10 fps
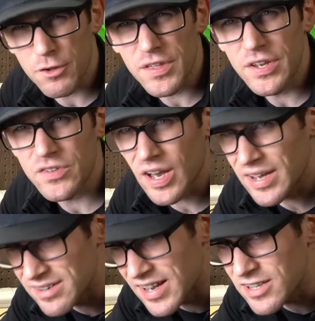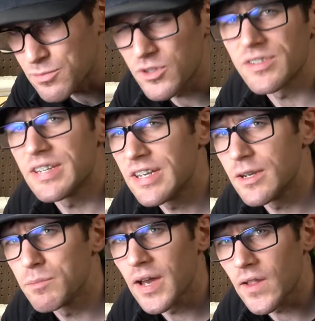things I desperately need
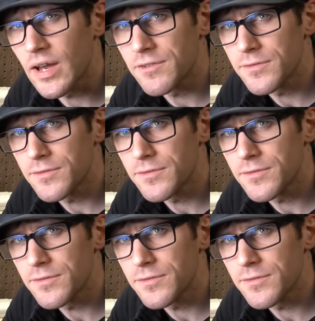in my life.